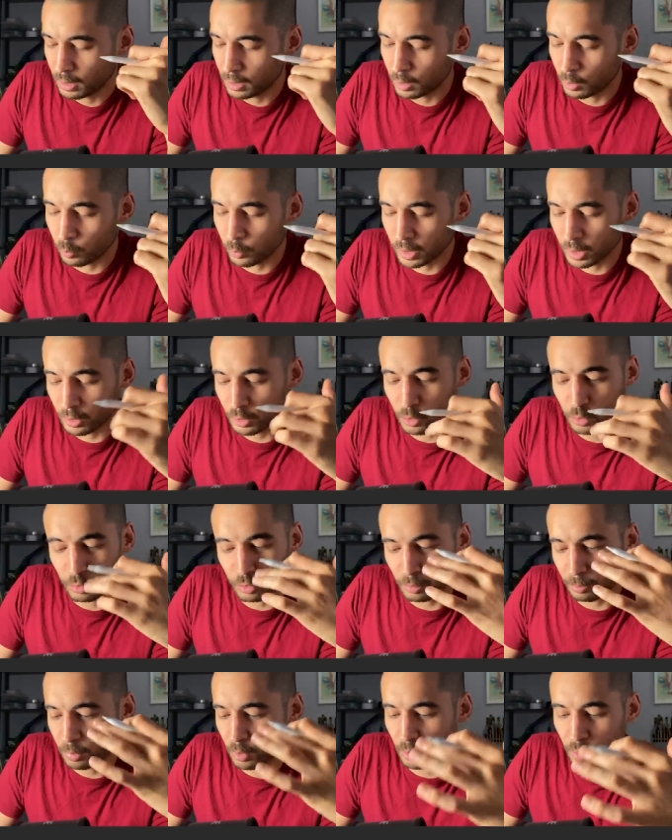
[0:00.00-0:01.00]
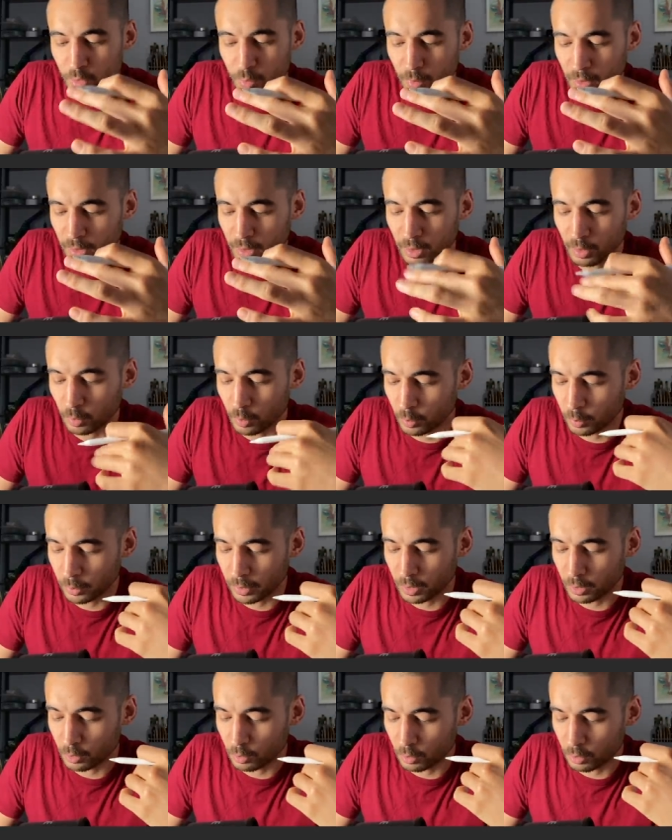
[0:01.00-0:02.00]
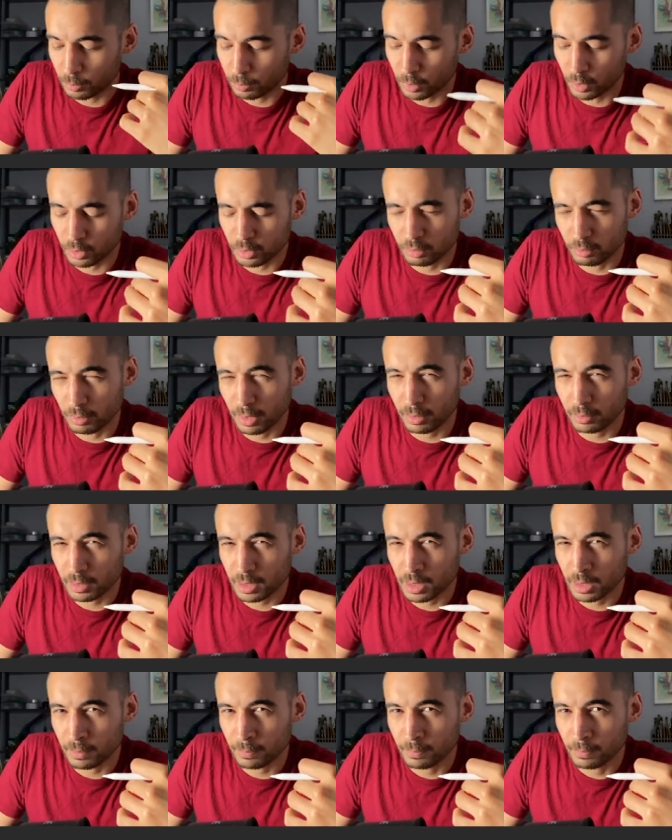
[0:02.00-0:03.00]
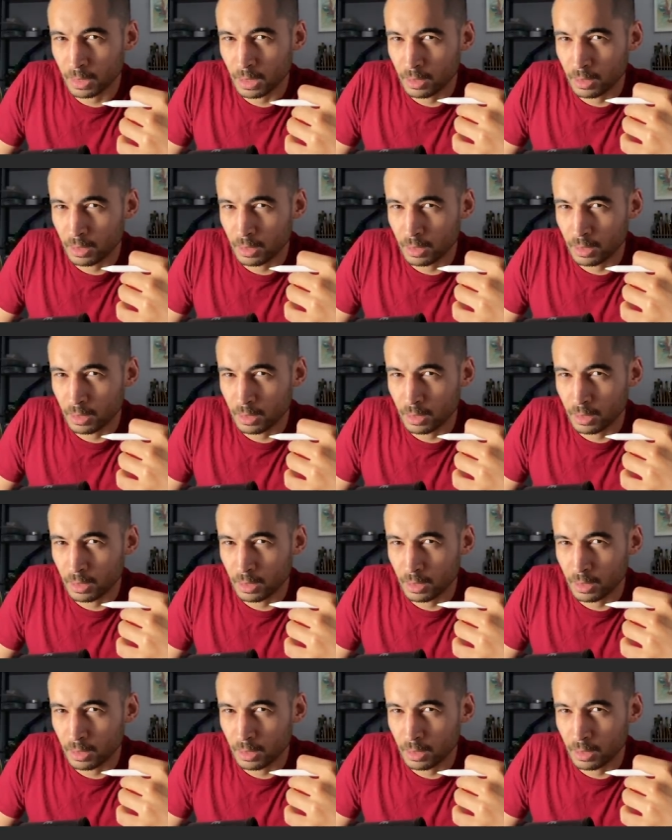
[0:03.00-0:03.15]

and we could draw a box within it or we could draw a box around it.